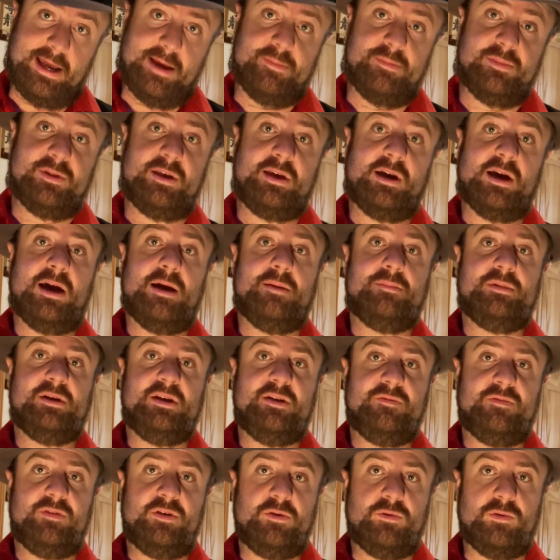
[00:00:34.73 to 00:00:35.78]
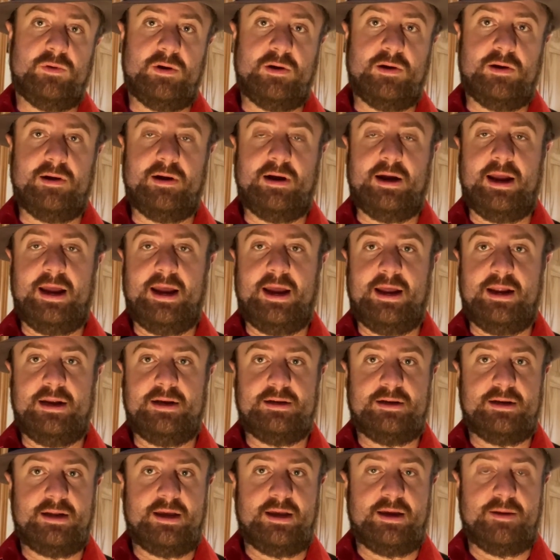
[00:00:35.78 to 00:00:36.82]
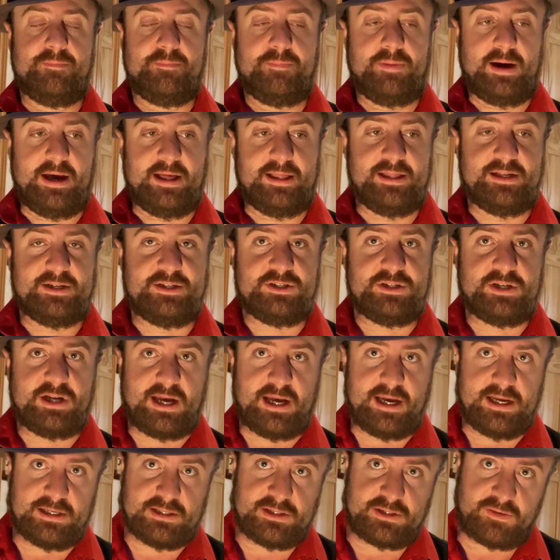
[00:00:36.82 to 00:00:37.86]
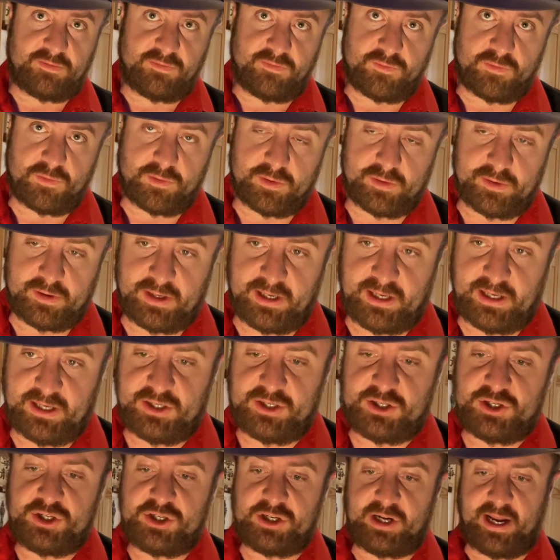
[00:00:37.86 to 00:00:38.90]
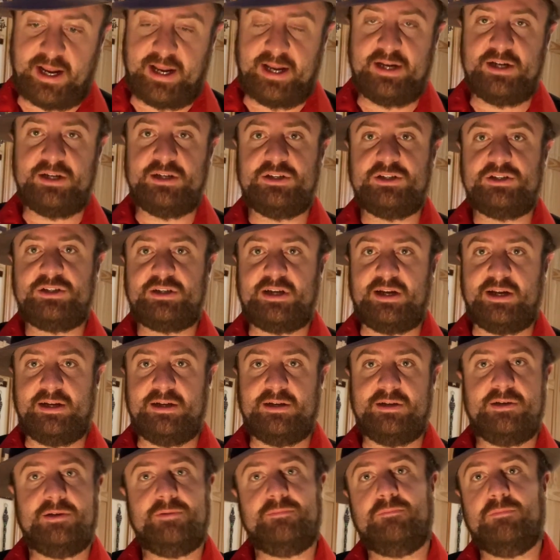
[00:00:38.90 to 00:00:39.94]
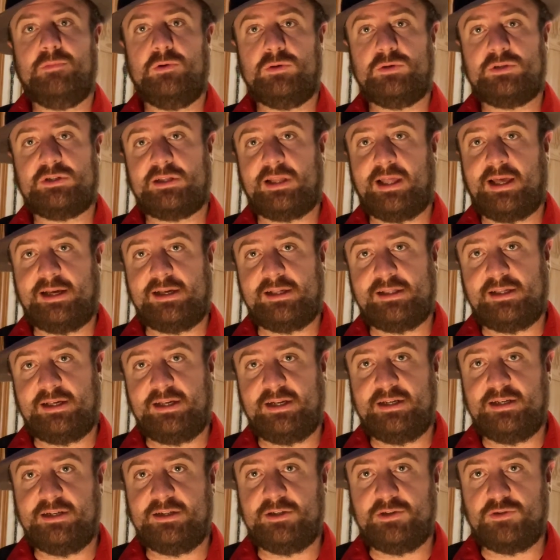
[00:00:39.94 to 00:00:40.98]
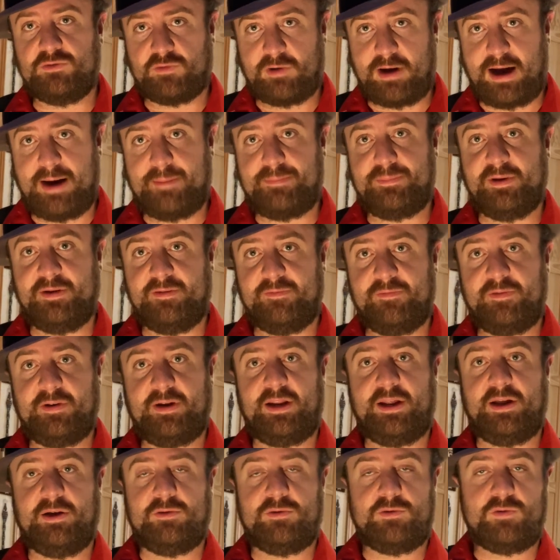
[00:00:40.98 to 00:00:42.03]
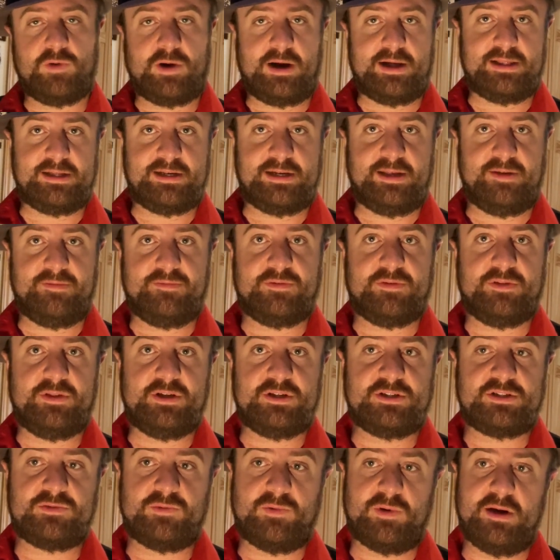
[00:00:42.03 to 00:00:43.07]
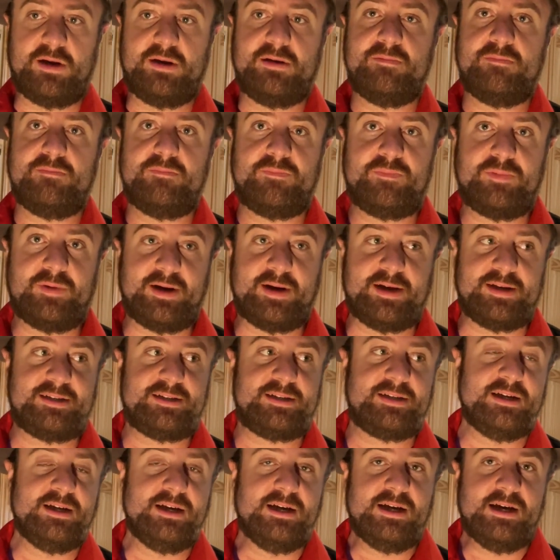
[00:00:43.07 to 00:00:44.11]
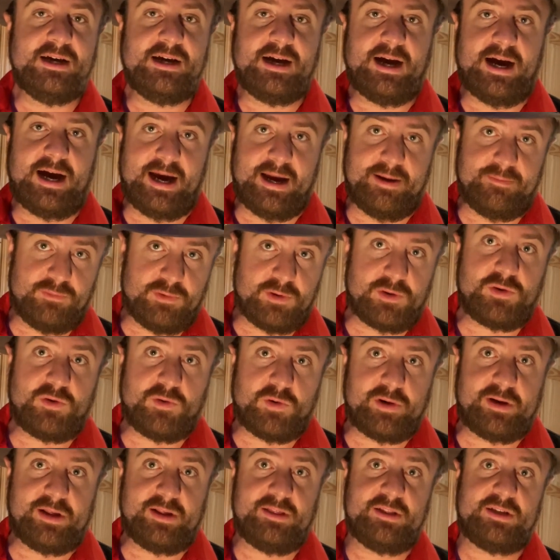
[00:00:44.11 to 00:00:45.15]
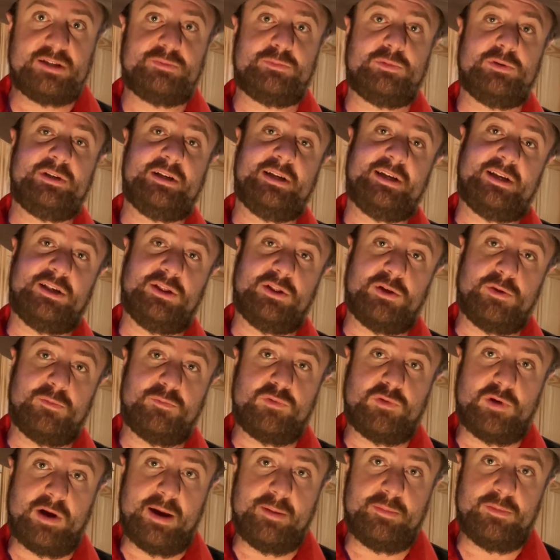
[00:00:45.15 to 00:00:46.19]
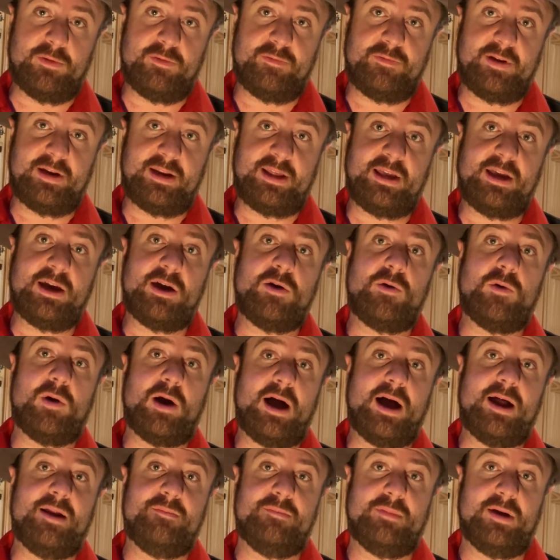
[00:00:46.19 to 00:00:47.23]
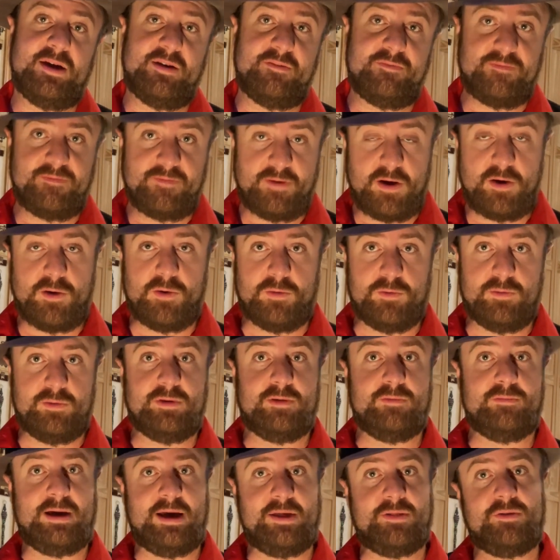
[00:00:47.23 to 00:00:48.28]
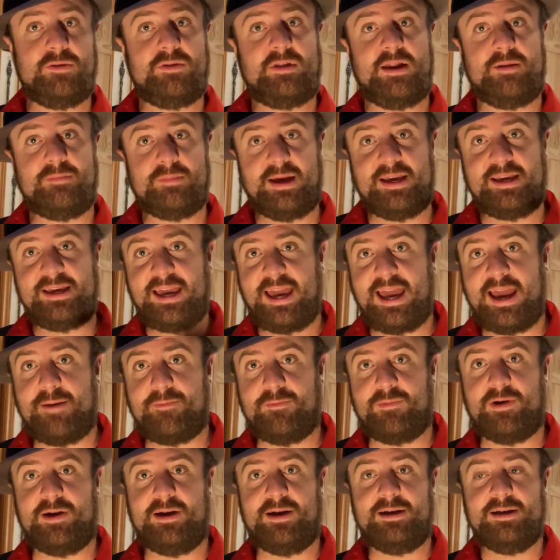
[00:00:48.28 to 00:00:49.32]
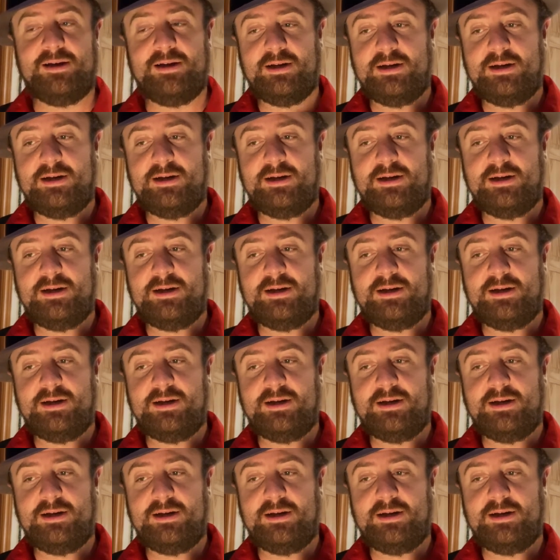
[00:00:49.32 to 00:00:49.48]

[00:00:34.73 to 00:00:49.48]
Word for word: am the Omni Viewer, and I apologize for the change and most likely drop in video quality for this one, but I'm recording this particular Primal video on my phone rather than my camera.